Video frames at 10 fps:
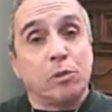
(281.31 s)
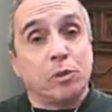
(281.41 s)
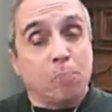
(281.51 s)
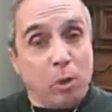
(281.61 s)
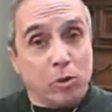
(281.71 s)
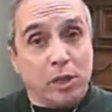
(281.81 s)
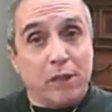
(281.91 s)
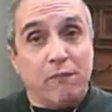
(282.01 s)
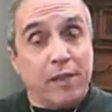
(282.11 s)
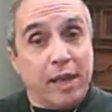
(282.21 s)

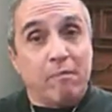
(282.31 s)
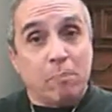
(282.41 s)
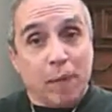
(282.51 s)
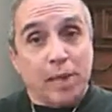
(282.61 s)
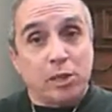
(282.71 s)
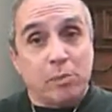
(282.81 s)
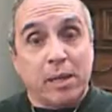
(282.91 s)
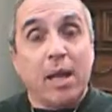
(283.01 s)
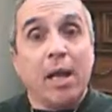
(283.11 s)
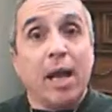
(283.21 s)
supposedly for their
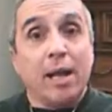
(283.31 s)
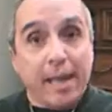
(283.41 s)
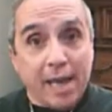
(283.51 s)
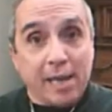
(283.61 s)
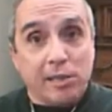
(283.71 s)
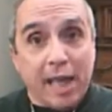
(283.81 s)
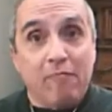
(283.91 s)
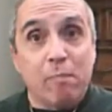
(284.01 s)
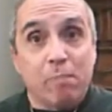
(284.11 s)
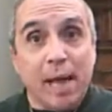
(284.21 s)
replacement. And here's
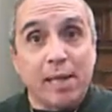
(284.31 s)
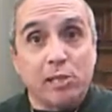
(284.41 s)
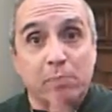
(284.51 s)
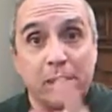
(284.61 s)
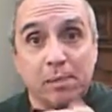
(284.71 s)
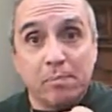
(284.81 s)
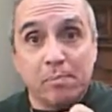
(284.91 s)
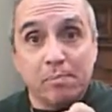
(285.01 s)
that replacement.